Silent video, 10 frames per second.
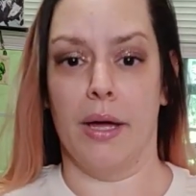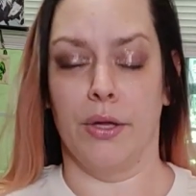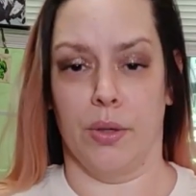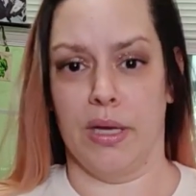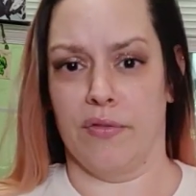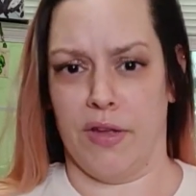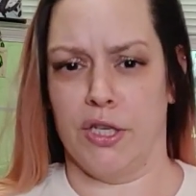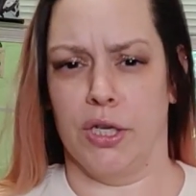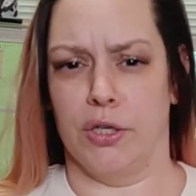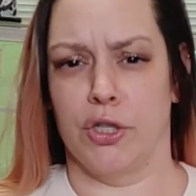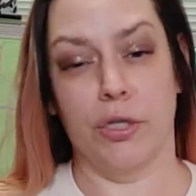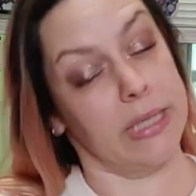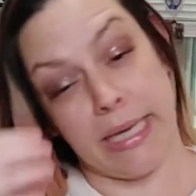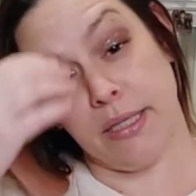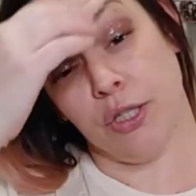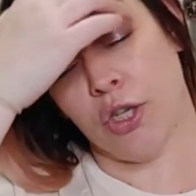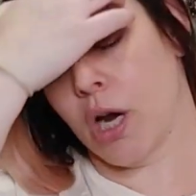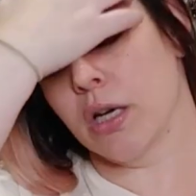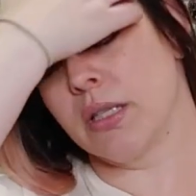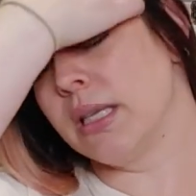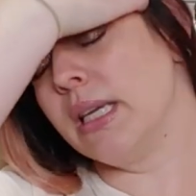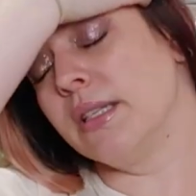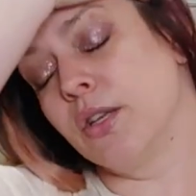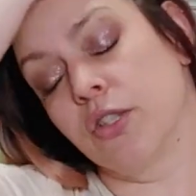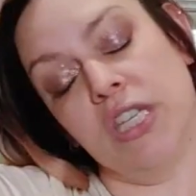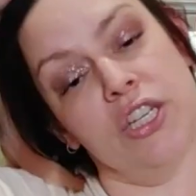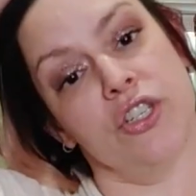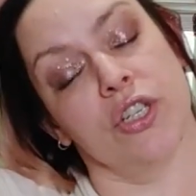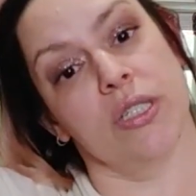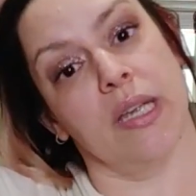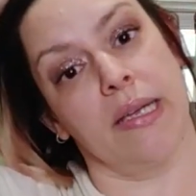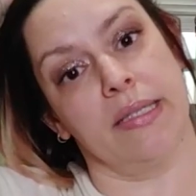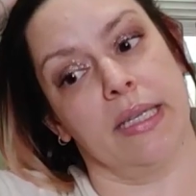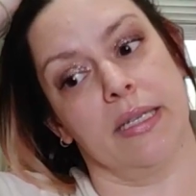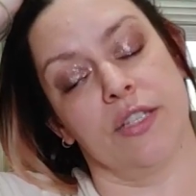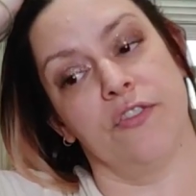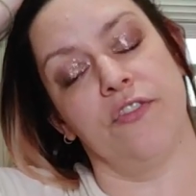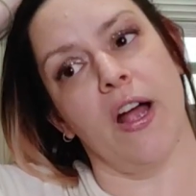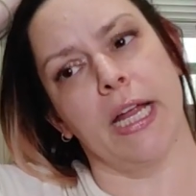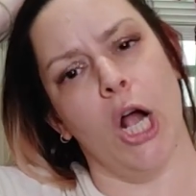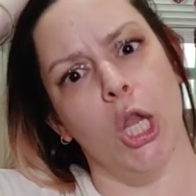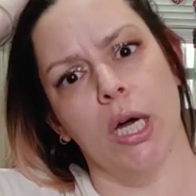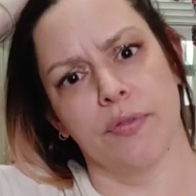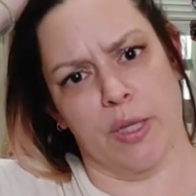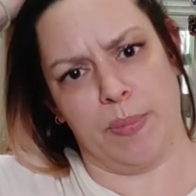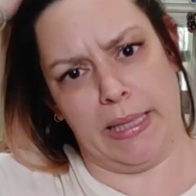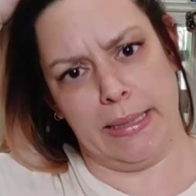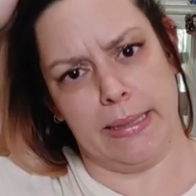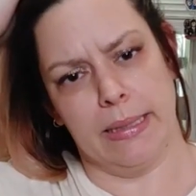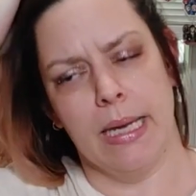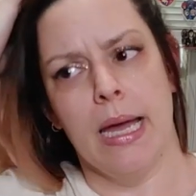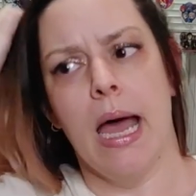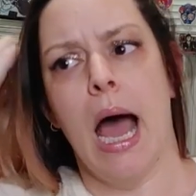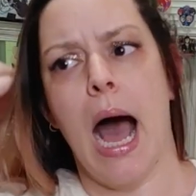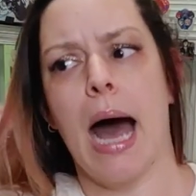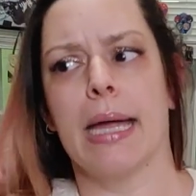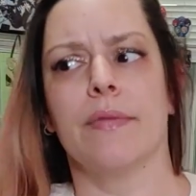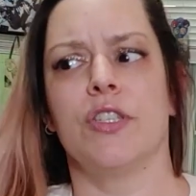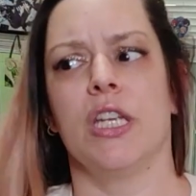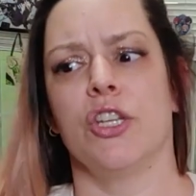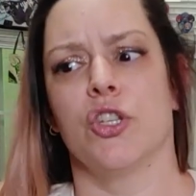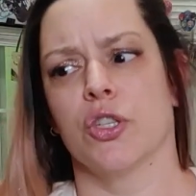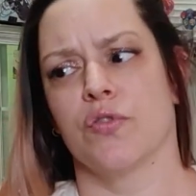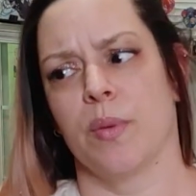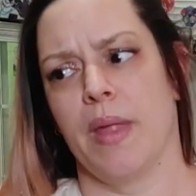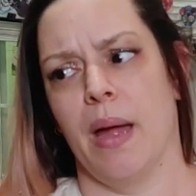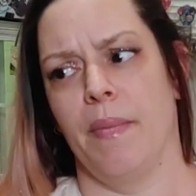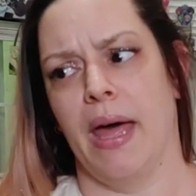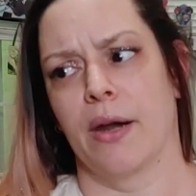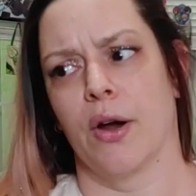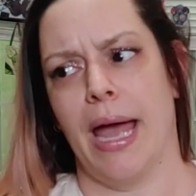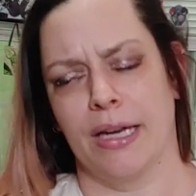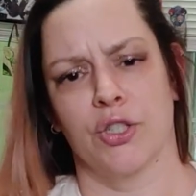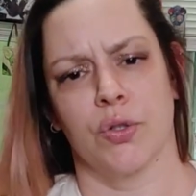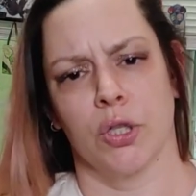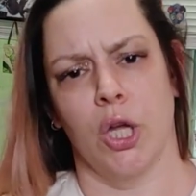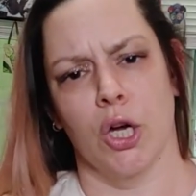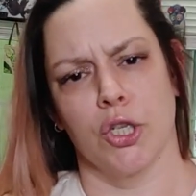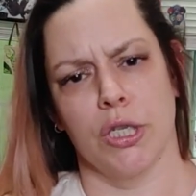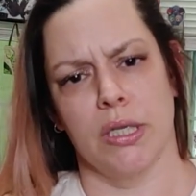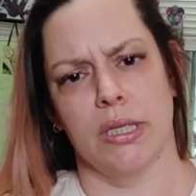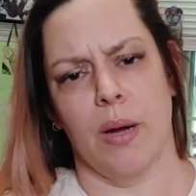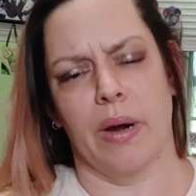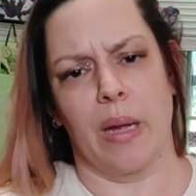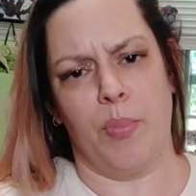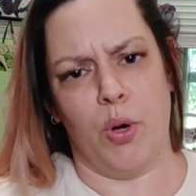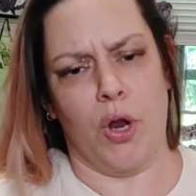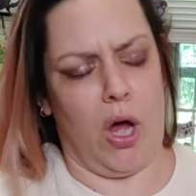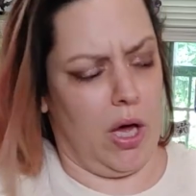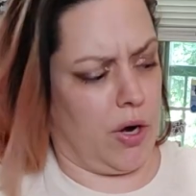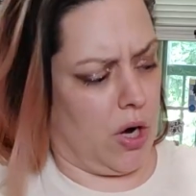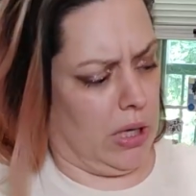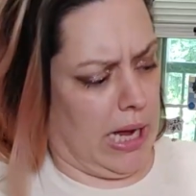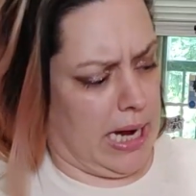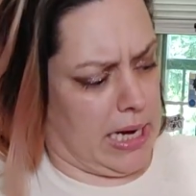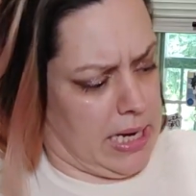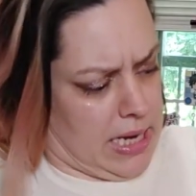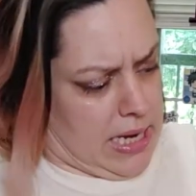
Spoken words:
Unique Vintage sizing charts, is their t-shirt sizing is fucking all over the place. I have t-shirts from them that are extra larges that when I put on are like